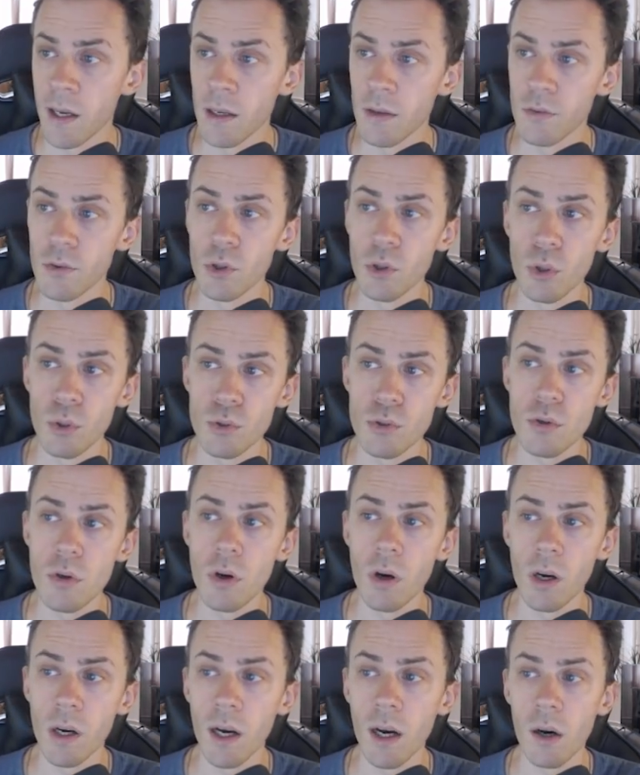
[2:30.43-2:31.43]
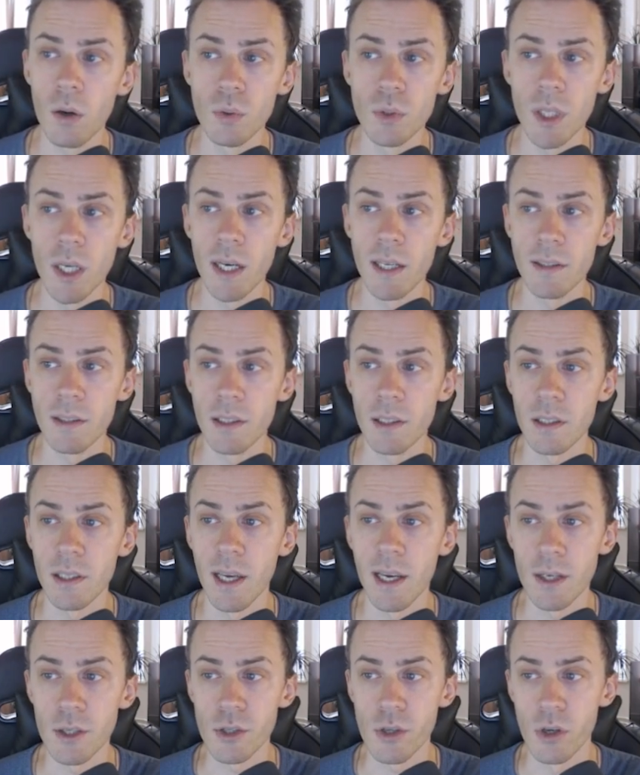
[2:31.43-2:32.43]
If you go to your account and
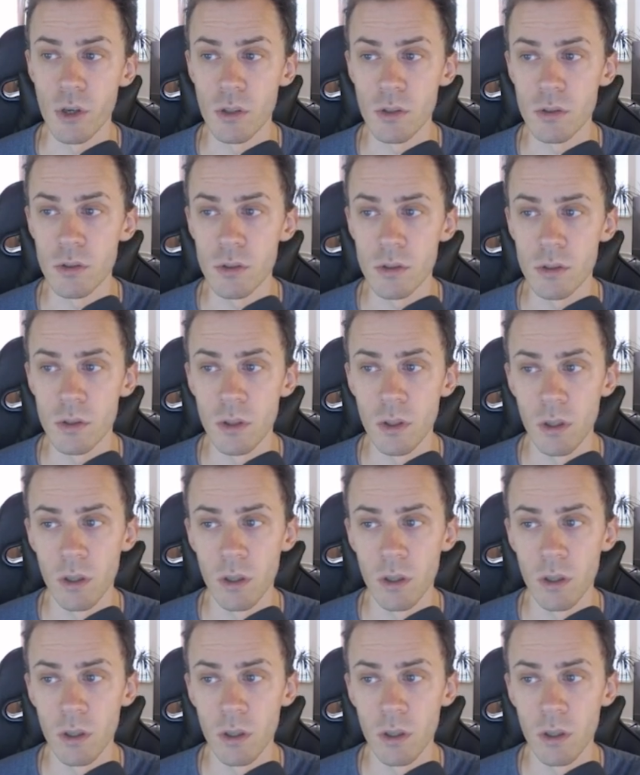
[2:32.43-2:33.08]
connections,